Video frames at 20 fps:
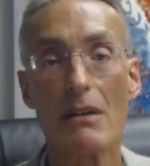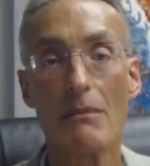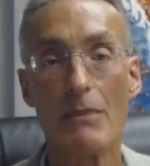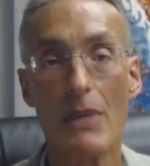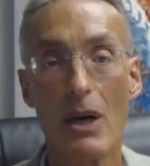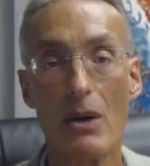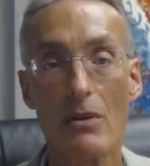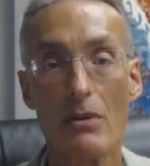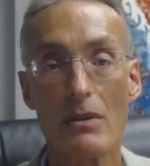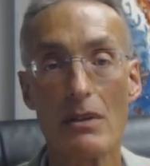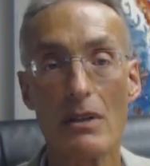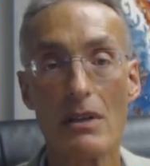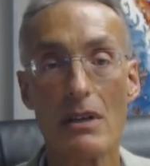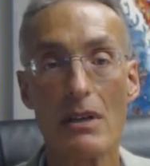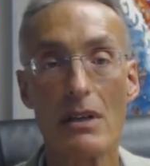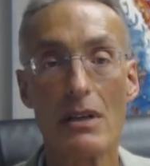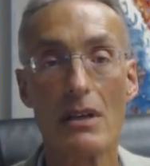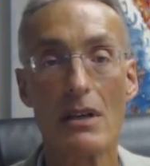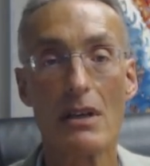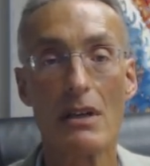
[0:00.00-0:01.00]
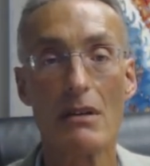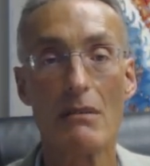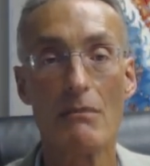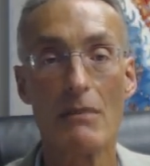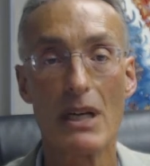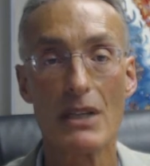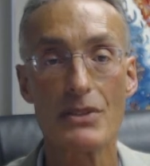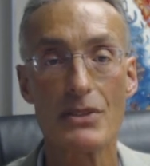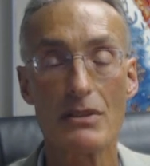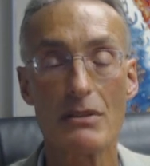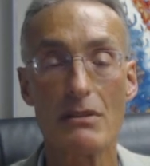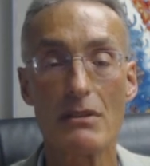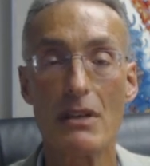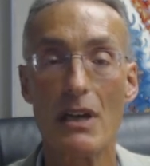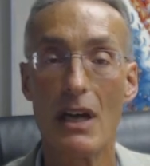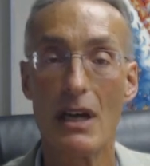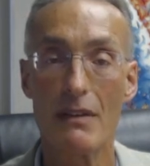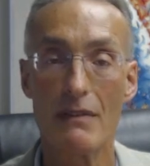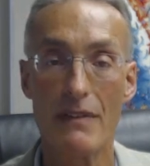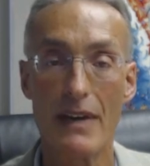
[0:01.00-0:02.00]
bone, muscle,
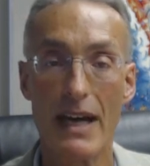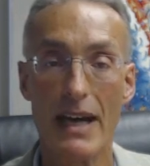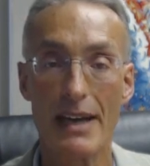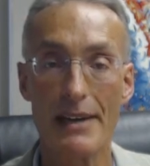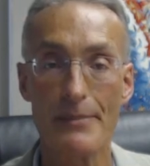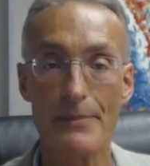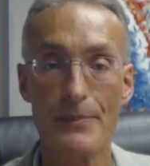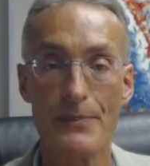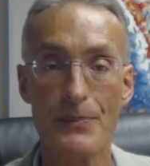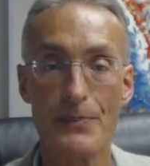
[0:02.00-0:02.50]
and fat.